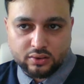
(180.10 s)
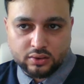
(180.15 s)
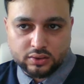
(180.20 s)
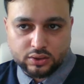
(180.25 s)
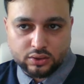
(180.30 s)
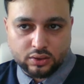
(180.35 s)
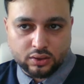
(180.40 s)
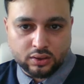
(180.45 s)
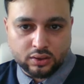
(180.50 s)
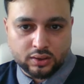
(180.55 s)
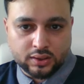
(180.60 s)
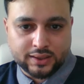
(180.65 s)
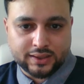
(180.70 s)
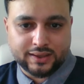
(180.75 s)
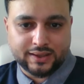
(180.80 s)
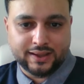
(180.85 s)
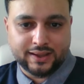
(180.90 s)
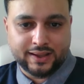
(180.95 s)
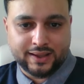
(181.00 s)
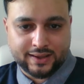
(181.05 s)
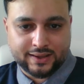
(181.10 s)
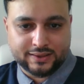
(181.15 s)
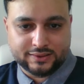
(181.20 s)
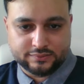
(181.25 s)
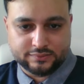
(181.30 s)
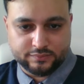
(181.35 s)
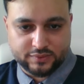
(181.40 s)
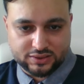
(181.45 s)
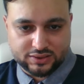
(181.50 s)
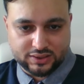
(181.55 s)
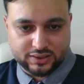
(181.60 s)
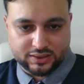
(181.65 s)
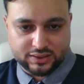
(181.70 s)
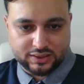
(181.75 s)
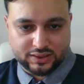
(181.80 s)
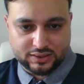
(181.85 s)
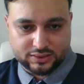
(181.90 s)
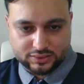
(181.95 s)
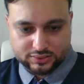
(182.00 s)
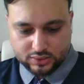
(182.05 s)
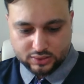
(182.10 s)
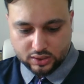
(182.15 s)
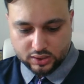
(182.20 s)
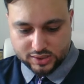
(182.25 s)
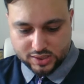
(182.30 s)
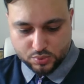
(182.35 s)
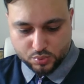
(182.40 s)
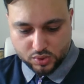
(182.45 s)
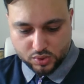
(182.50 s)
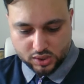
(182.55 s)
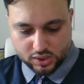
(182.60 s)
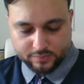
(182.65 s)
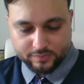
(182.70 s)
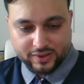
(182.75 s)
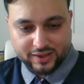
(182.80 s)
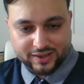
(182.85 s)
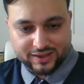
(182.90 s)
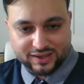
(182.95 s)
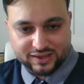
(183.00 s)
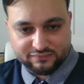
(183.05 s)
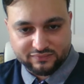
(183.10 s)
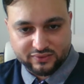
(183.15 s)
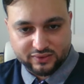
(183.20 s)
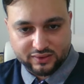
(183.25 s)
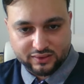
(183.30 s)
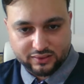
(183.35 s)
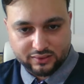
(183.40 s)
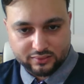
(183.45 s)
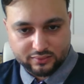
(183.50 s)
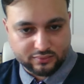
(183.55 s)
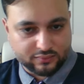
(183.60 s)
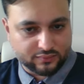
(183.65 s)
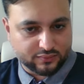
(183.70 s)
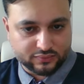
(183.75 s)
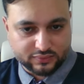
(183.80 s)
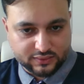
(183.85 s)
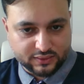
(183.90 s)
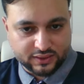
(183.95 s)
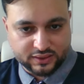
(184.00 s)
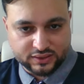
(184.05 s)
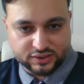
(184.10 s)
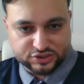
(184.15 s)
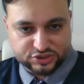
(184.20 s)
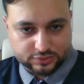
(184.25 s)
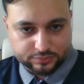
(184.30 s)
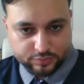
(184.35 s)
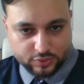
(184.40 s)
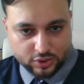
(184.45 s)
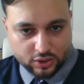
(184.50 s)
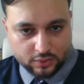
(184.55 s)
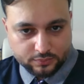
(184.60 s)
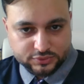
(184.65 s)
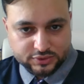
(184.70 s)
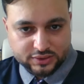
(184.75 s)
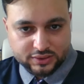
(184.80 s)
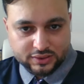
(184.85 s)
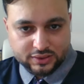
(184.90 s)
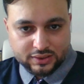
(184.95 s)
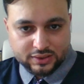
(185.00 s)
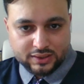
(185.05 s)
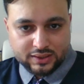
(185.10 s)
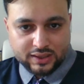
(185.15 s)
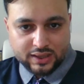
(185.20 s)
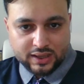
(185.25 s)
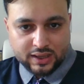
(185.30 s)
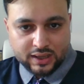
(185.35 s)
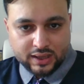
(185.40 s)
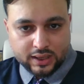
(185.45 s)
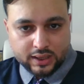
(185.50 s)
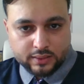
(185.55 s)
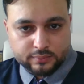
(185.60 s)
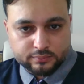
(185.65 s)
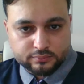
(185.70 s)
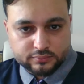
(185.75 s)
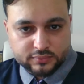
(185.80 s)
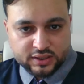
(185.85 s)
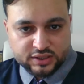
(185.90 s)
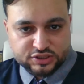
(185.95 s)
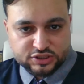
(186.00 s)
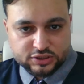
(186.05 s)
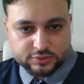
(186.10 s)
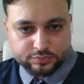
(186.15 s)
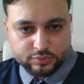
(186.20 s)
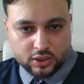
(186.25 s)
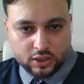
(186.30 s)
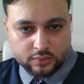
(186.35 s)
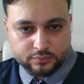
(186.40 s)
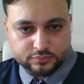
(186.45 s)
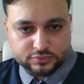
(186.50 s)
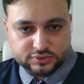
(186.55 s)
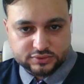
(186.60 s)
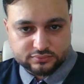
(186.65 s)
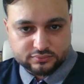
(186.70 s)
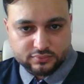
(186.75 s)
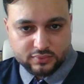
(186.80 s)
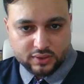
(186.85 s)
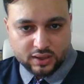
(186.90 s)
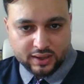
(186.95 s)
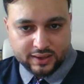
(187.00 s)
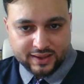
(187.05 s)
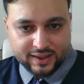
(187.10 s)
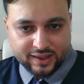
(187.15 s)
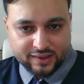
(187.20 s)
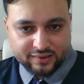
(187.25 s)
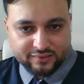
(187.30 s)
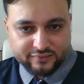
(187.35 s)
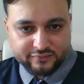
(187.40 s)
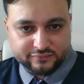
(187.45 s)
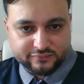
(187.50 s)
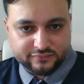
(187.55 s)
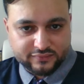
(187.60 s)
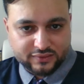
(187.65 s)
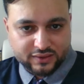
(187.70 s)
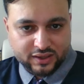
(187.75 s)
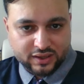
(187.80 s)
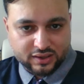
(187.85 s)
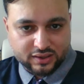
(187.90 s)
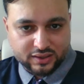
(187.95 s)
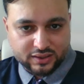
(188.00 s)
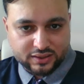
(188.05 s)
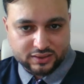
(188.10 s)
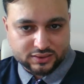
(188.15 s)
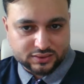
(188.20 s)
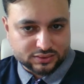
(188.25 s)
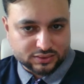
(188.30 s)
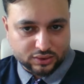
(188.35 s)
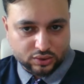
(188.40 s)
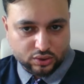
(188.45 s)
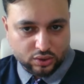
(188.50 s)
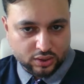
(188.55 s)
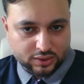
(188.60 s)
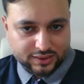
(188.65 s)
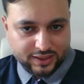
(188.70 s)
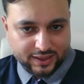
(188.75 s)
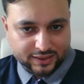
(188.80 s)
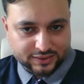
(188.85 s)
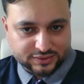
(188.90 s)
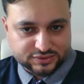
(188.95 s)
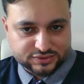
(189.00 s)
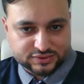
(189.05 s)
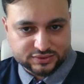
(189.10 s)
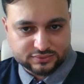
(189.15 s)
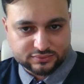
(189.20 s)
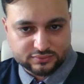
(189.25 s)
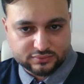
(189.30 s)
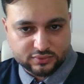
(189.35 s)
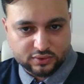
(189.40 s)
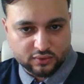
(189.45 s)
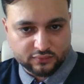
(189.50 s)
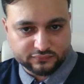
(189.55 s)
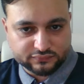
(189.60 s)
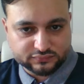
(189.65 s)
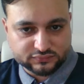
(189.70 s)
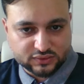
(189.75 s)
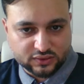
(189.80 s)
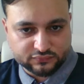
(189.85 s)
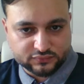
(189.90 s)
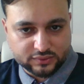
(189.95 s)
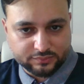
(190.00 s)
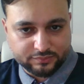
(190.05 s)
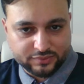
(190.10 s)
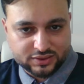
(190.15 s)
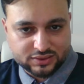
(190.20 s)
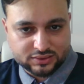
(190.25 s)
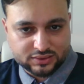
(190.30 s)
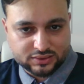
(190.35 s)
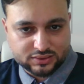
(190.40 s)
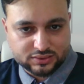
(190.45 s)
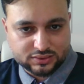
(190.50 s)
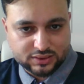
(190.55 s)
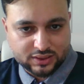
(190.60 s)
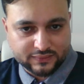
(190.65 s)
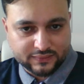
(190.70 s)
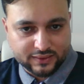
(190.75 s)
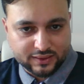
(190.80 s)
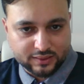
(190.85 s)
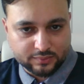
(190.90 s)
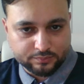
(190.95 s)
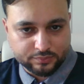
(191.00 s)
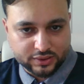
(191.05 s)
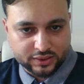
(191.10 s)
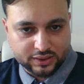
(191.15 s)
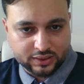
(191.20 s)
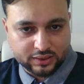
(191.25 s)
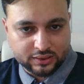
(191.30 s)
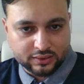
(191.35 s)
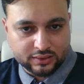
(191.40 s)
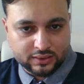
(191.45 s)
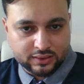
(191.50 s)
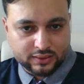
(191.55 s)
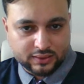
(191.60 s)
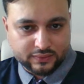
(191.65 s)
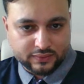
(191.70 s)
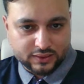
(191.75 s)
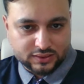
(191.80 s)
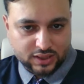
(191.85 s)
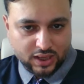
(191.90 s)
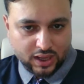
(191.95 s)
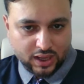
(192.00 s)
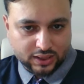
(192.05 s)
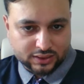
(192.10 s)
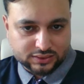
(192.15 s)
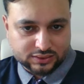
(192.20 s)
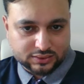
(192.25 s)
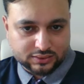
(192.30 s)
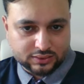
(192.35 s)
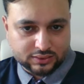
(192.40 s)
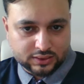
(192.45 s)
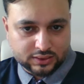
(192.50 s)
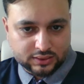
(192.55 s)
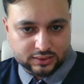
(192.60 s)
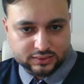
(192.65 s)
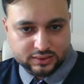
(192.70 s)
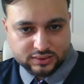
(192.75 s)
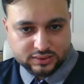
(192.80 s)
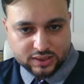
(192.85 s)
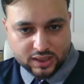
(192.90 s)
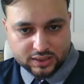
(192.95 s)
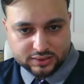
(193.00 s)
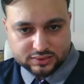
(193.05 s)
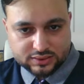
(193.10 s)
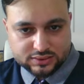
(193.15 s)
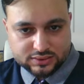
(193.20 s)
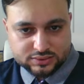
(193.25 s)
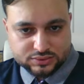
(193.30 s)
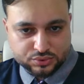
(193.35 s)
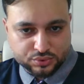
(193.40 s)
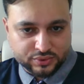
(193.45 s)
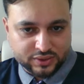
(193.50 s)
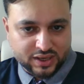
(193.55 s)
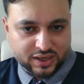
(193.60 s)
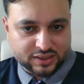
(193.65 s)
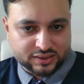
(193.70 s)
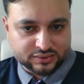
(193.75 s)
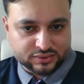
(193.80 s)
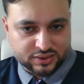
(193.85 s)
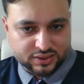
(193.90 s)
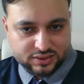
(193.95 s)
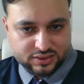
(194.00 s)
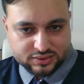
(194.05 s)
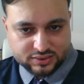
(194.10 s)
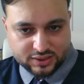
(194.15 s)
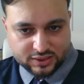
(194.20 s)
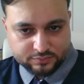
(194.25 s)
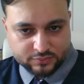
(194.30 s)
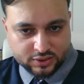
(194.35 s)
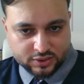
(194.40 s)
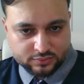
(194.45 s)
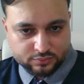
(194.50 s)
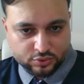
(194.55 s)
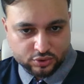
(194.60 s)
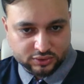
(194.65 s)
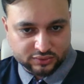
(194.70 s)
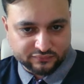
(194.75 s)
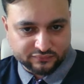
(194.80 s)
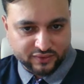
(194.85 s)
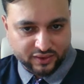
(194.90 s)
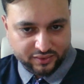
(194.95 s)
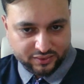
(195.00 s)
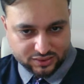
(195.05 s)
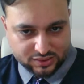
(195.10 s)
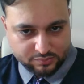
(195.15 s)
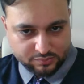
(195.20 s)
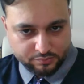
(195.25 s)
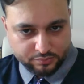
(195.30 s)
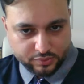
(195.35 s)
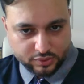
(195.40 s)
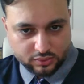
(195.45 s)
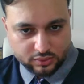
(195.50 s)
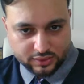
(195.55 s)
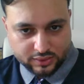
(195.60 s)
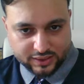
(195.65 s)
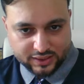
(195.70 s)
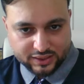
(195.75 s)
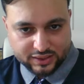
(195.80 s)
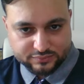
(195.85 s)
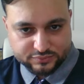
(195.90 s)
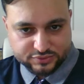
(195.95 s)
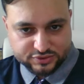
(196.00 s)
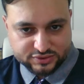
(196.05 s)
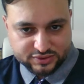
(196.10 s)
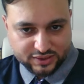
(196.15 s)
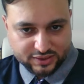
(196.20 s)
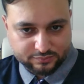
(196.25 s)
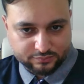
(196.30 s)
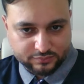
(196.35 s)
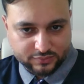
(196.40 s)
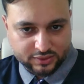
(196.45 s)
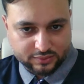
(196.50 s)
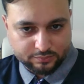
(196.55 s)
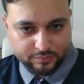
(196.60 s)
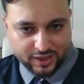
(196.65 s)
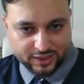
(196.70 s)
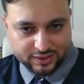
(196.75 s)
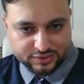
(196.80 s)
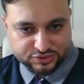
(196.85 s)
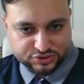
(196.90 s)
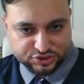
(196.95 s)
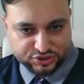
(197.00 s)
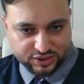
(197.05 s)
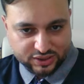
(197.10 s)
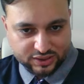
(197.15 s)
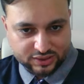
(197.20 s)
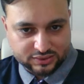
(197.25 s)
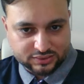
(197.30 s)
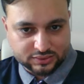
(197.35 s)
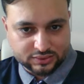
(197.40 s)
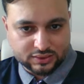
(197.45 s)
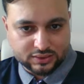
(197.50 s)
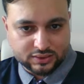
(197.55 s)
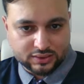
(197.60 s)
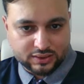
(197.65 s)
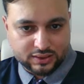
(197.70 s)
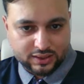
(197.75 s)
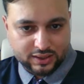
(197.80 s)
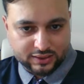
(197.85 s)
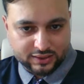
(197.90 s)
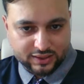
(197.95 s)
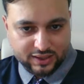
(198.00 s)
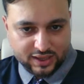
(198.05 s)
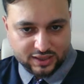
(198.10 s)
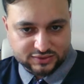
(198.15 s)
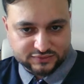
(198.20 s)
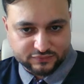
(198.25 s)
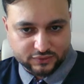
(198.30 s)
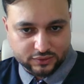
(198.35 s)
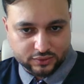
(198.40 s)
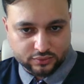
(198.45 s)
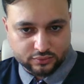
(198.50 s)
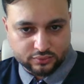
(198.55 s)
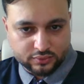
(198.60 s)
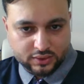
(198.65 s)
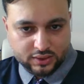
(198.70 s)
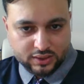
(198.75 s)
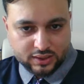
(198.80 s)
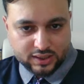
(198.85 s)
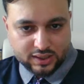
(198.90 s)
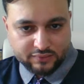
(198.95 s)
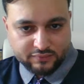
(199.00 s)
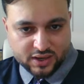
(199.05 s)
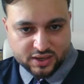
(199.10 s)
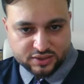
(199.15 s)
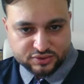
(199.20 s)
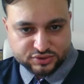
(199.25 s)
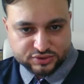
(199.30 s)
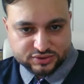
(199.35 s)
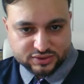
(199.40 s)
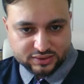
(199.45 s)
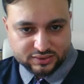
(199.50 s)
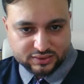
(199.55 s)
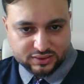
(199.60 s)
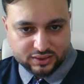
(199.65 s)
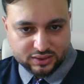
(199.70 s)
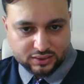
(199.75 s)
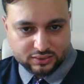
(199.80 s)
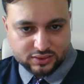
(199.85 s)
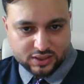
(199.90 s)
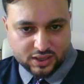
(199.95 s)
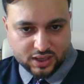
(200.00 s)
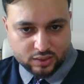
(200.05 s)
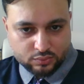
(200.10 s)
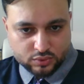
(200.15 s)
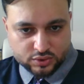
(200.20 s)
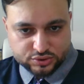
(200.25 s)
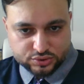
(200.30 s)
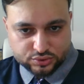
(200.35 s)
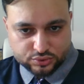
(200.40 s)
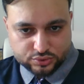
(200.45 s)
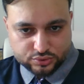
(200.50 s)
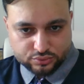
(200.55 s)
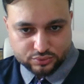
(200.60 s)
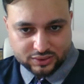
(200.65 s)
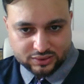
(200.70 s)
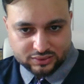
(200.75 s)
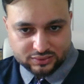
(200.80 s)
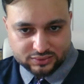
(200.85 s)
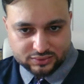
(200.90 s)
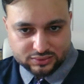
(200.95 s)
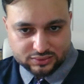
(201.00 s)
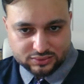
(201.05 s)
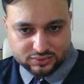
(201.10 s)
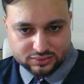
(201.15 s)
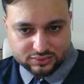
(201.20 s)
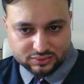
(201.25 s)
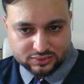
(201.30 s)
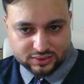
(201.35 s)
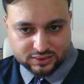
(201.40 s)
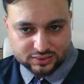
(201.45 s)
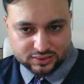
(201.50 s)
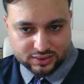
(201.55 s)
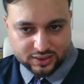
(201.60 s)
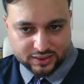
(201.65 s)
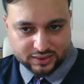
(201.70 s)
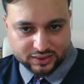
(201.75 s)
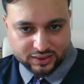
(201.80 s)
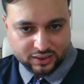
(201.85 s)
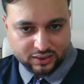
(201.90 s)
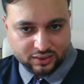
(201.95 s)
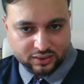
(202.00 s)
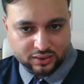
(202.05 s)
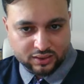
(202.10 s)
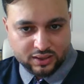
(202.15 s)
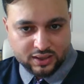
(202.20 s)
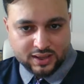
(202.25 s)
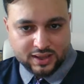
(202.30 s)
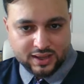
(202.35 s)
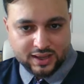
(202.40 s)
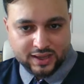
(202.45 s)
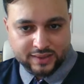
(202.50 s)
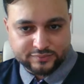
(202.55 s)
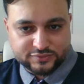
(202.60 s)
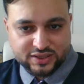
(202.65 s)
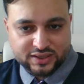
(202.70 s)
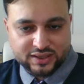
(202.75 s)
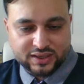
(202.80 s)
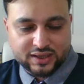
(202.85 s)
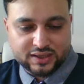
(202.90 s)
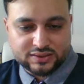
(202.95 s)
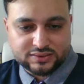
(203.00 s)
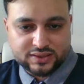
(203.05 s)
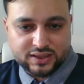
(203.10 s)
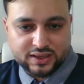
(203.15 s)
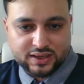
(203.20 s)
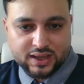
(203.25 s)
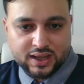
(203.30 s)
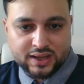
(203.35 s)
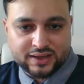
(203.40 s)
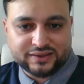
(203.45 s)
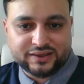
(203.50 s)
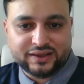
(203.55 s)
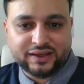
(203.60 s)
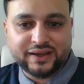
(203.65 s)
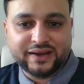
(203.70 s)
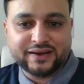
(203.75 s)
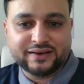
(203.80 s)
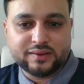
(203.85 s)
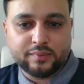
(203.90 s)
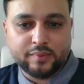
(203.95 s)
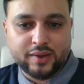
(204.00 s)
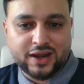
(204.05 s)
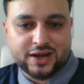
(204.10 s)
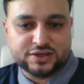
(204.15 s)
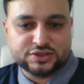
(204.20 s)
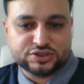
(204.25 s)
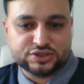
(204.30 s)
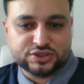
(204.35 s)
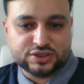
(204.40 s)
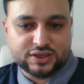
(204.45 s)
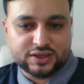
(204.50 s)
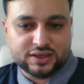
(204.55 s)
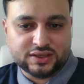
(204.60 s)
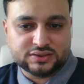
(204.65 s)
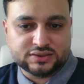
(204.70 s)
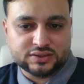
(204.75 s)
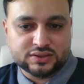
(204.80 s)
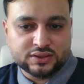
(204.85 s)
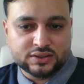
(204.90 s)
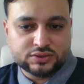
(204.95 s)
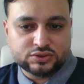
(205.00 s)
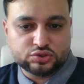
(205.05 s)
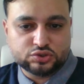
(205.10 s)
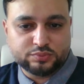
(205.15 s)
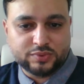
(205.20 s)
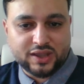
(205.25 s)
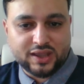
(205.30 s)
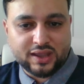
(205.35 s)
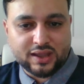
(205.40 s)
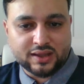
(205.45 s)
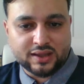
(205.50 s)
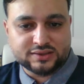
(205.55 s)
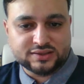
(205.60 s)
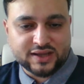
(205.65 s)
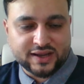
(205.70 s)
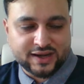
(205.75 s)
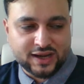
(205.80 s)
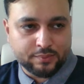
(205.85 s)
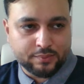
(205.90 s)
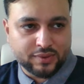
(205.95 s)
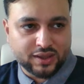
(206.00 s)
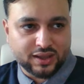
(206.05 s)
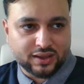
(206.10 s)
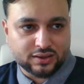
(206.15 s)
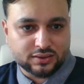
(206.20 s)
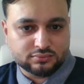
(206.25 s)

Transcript: on Claude and basically start the work by giving the initial prompt. Initial prompt I have here is the context of the business and the company, the task. The task is to create a three-statement model, very simple: income statement, balance sheet, and cash flow. One interesting thing that I want to show you is this line here. I'm telling it that I need the balance sheet to be a dynamic